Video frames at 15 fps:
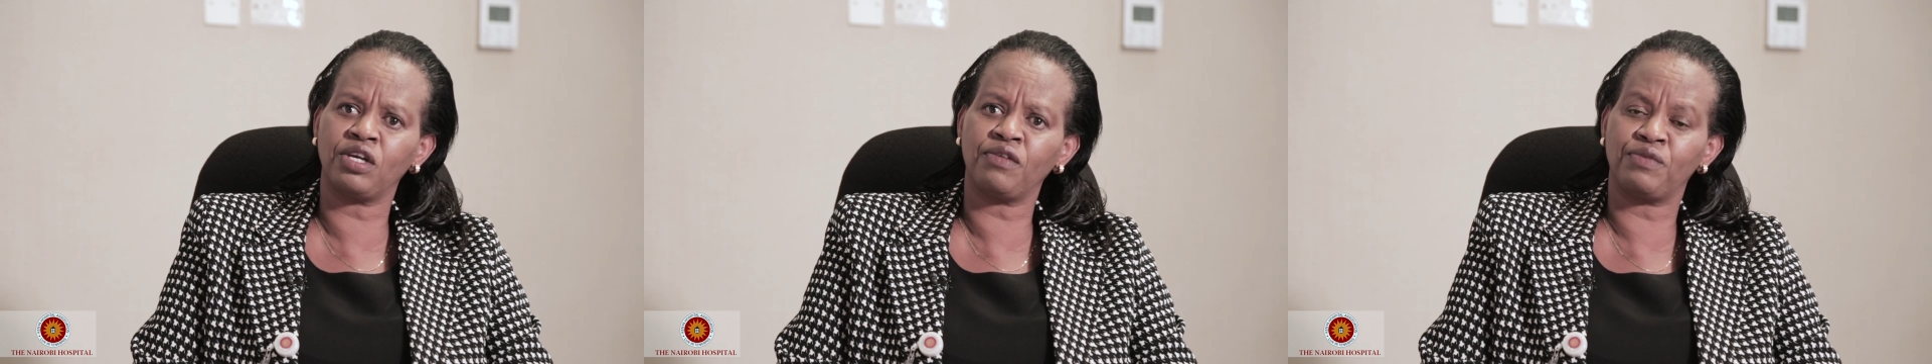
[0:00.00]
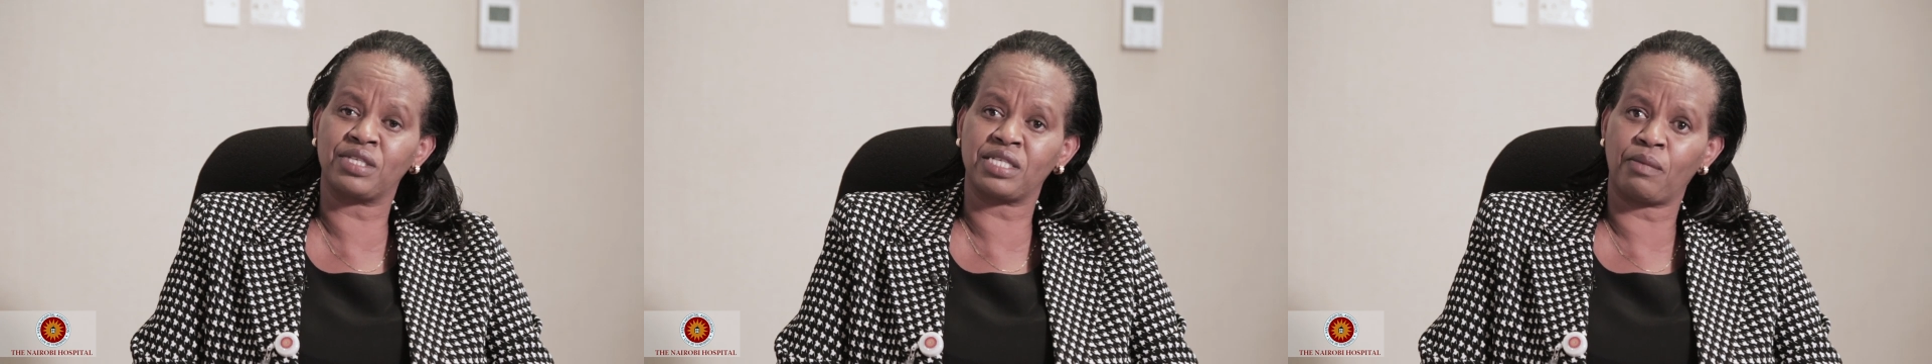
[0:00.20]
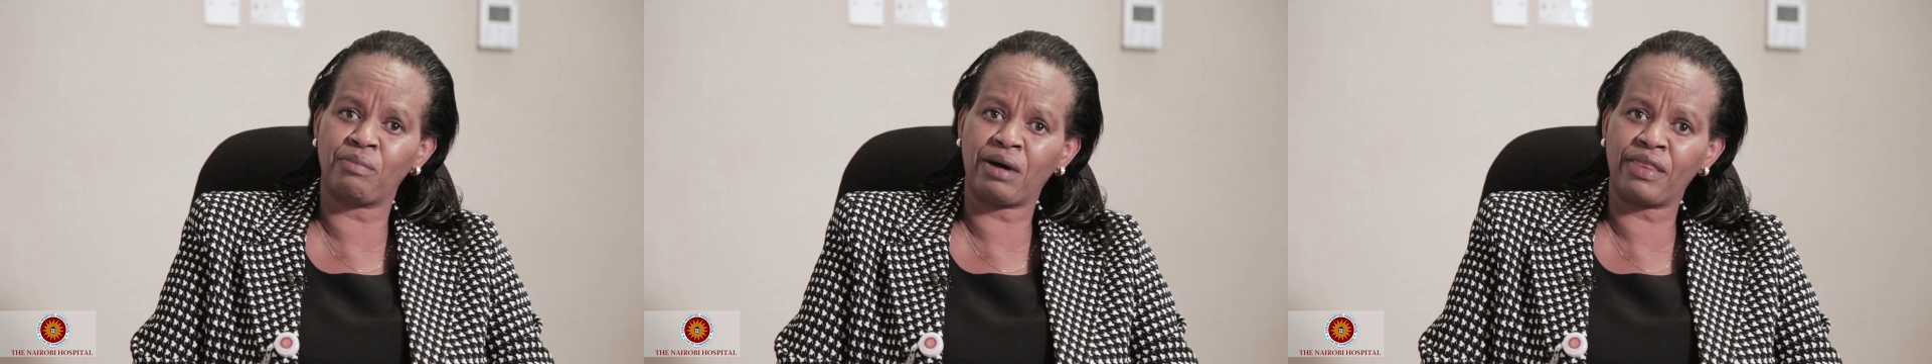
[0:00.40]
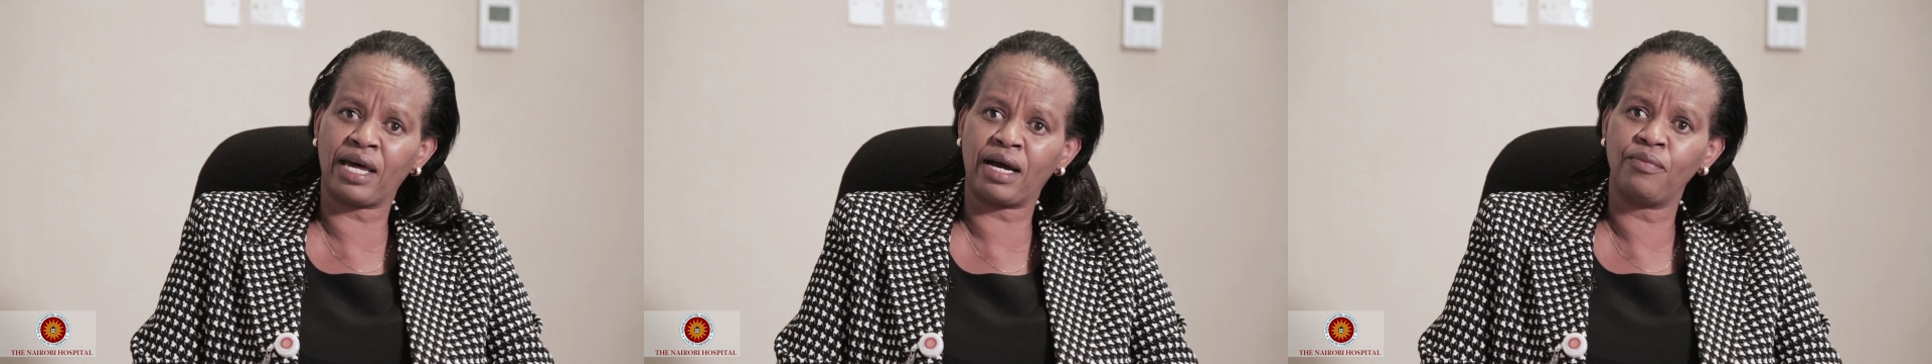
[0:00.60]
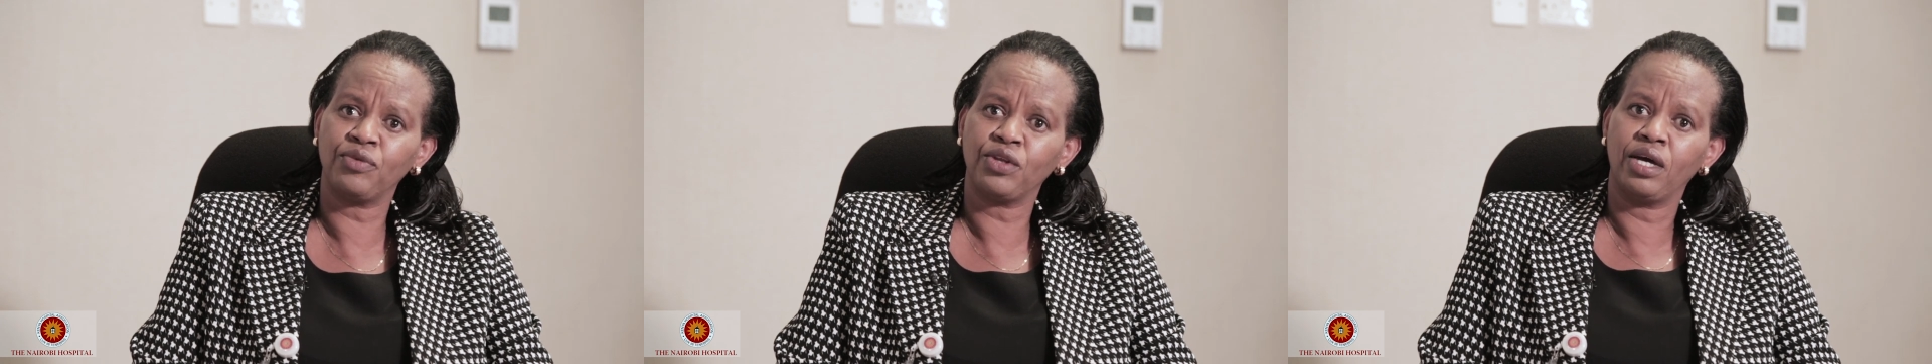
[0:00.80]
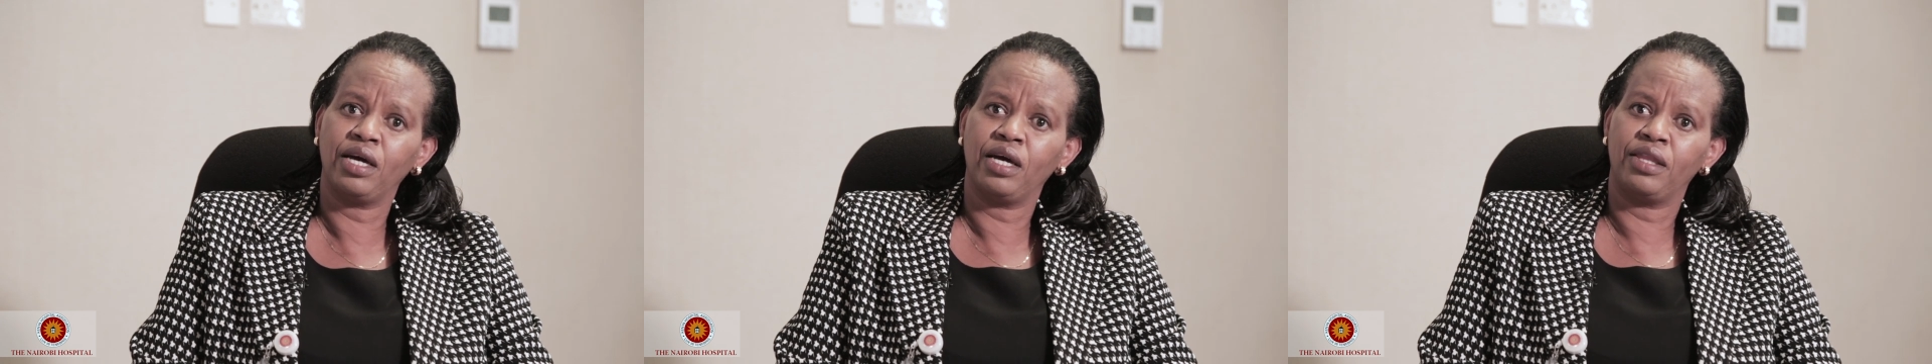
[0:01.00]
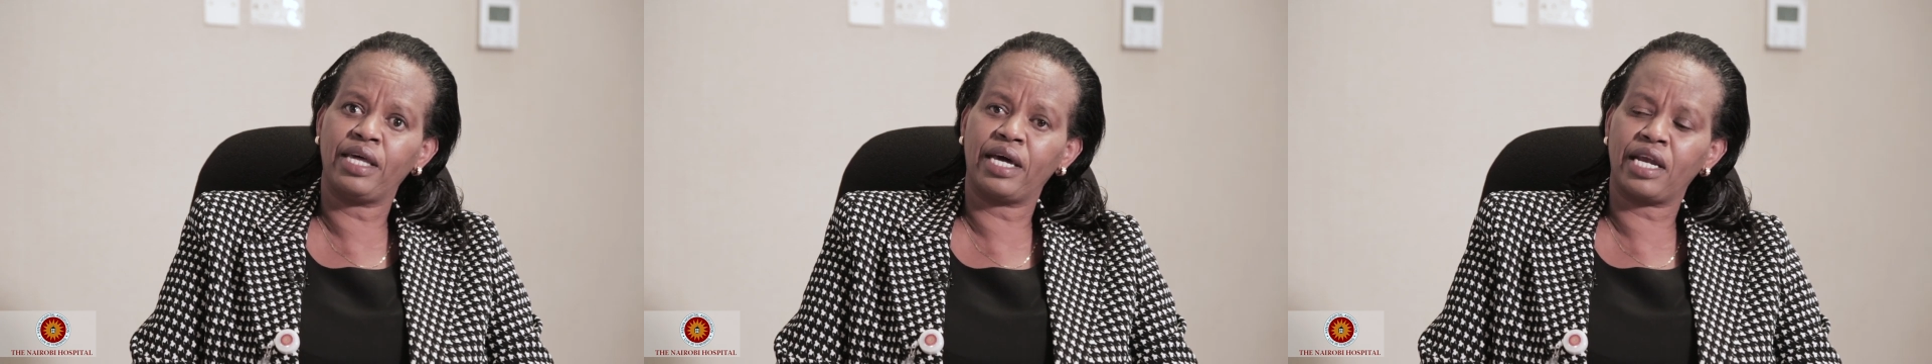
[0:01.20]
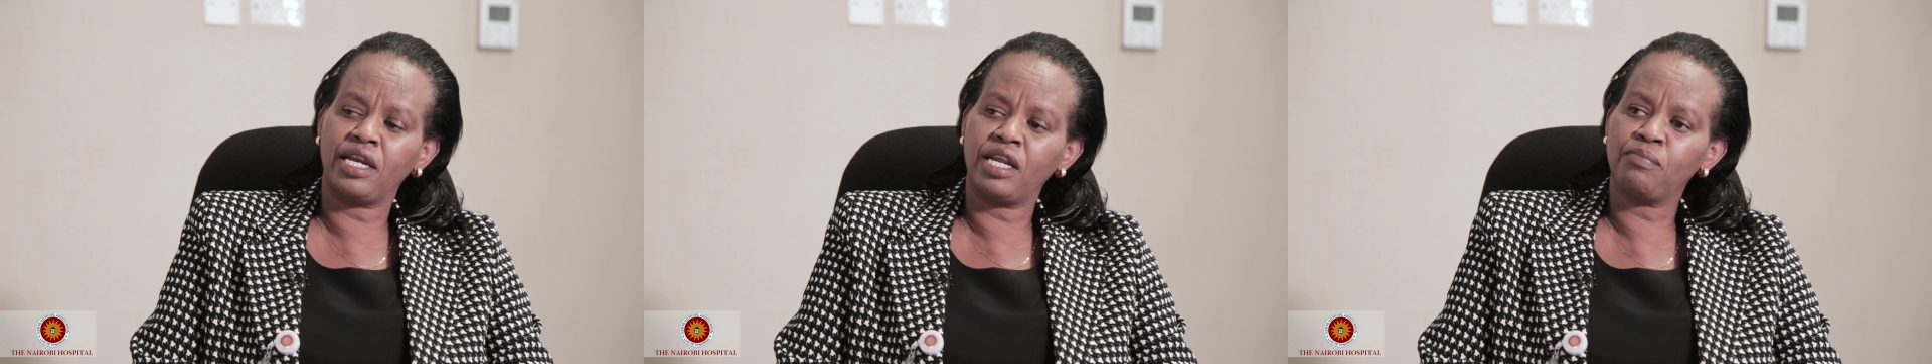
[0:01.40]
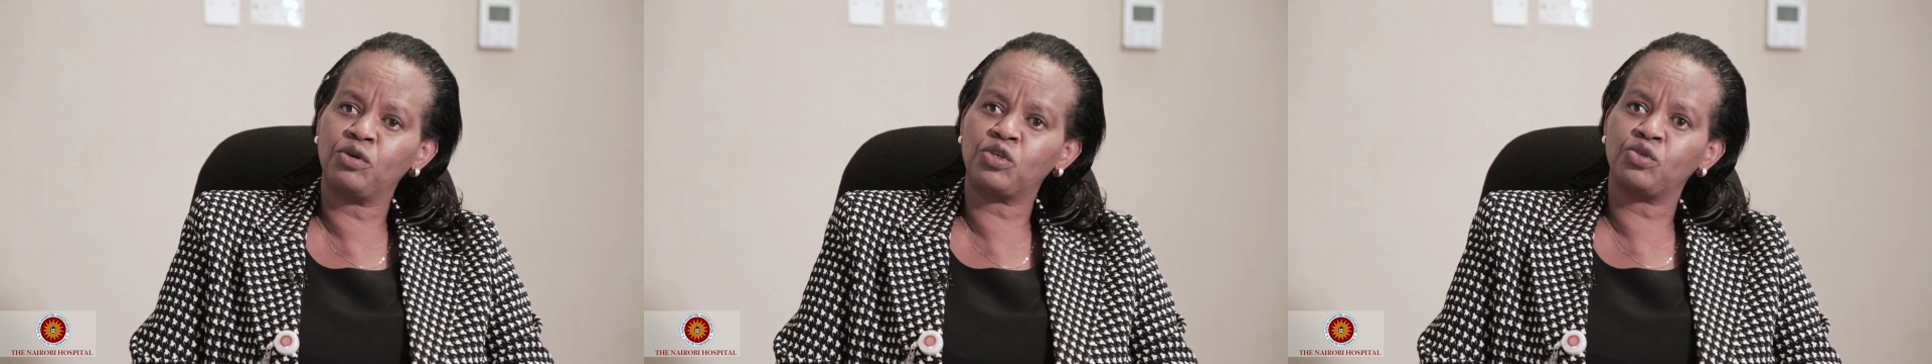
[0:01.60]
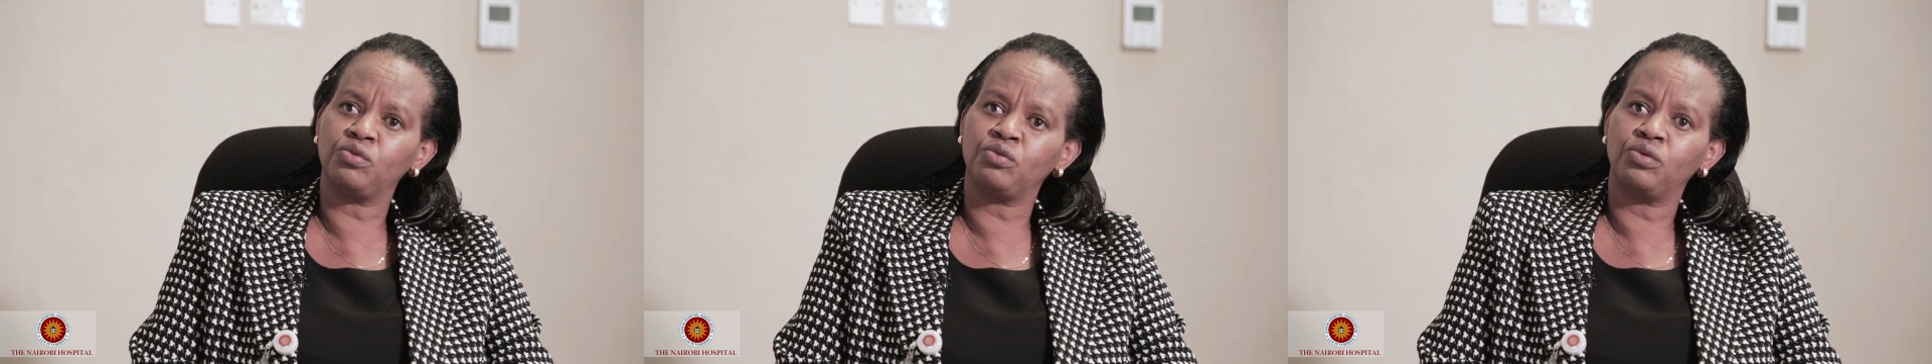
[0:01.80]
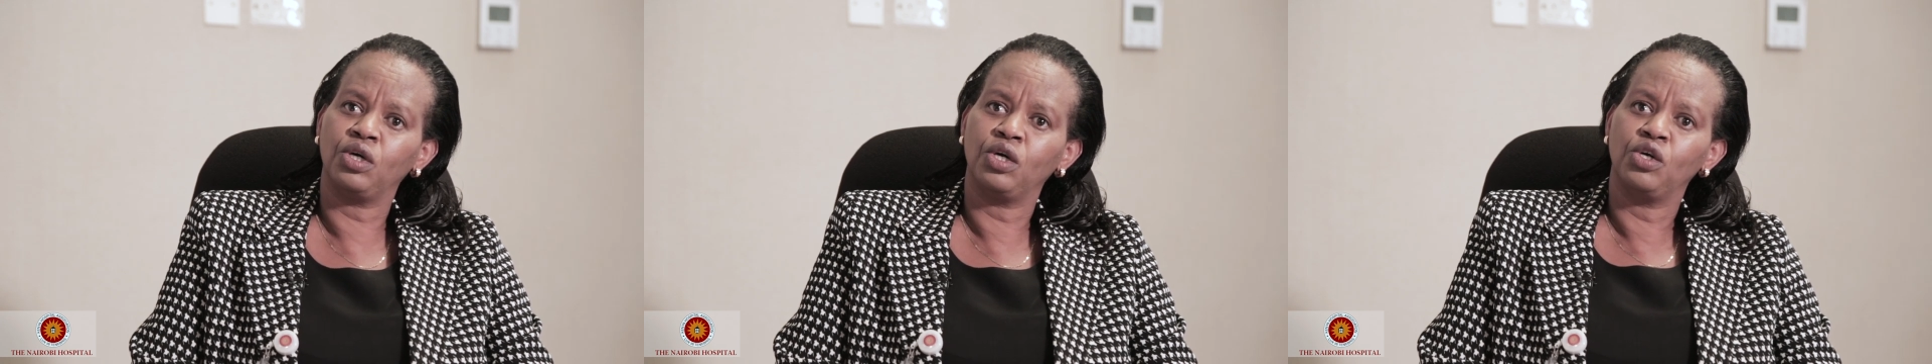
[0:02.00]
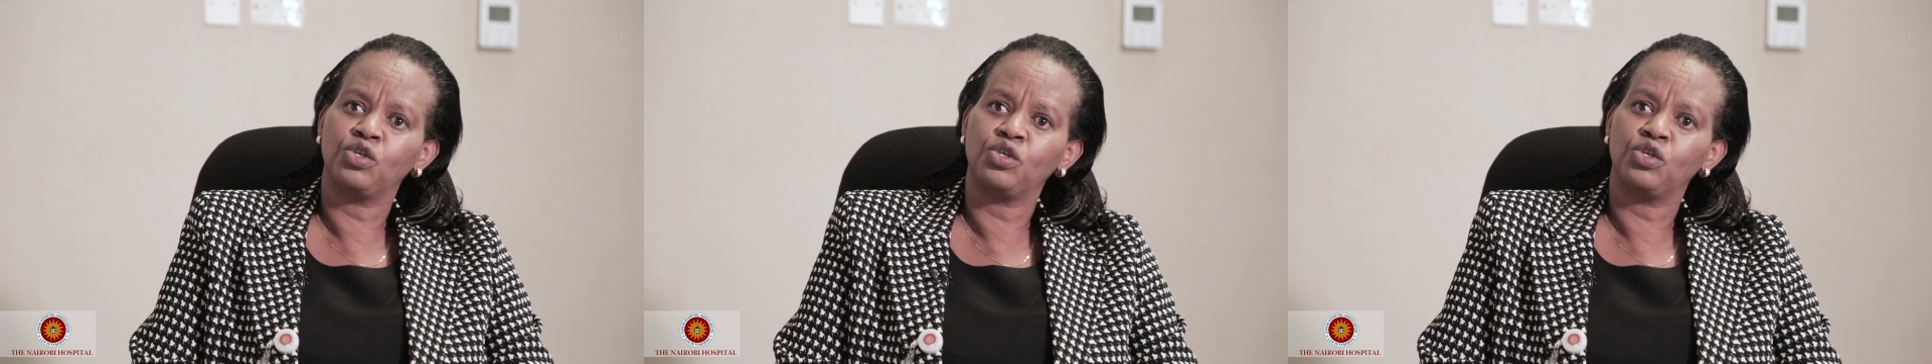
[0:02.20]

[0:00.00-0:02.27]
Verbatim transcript: If it's a mother, they're unable to